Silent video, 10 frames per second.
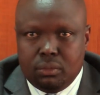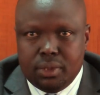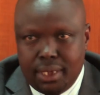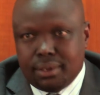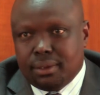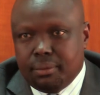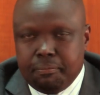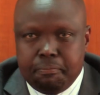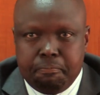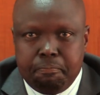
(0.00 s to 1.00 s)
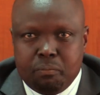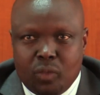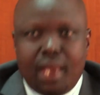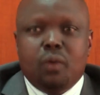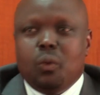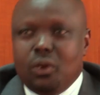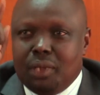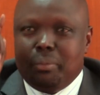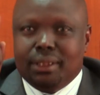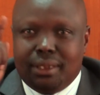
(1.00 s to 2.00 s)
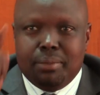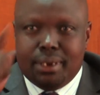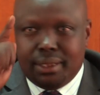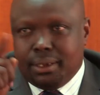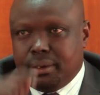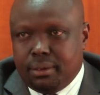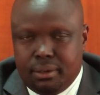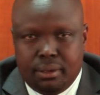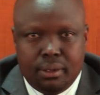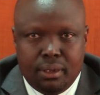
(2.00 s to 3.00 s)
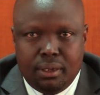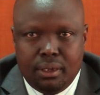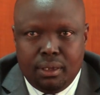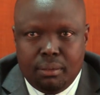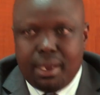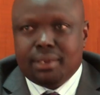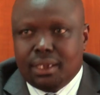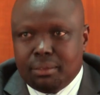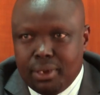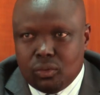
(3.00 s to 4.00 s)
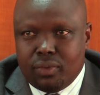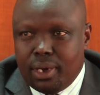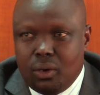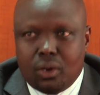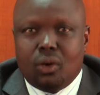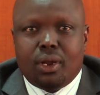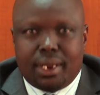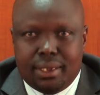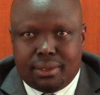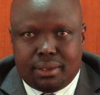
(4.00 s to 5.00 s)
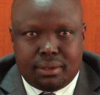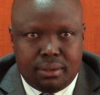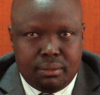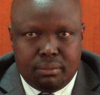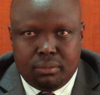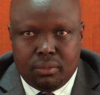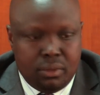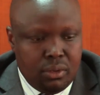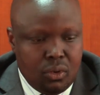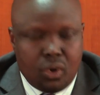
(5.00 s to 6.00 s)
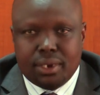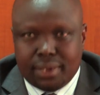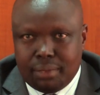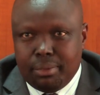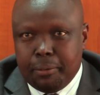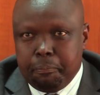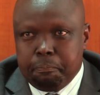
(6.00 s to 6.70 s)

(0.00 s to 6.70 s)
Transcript: Yes. And we will not be intimidated by statements of, or arrests or incitement.